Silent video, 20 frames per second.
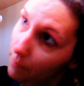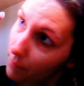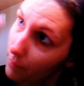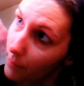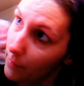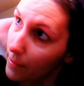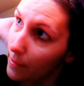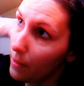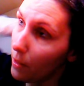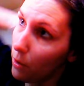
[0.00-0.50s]

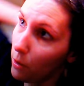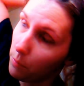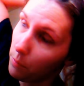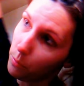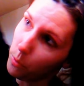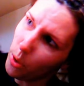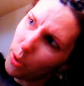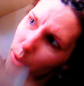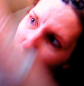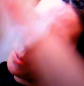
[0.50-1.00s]
so,
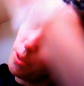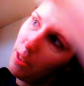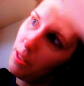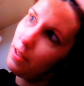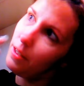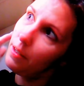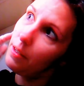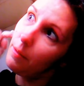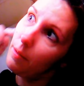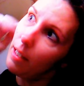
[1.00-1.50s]
woo!
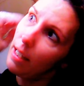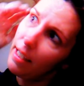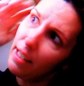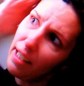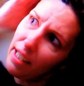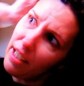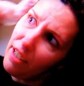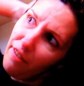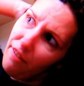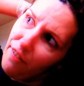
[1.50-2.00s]
Glad I
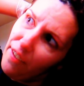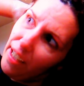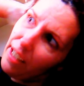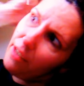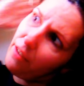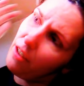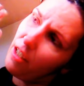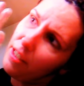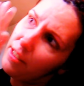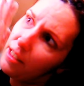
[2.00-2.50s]
got a fan
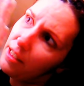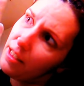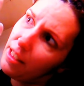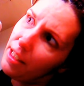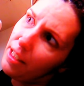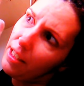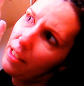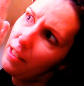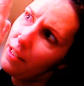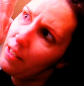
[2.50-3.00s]
on in
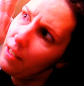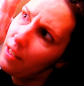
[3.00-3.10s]
here.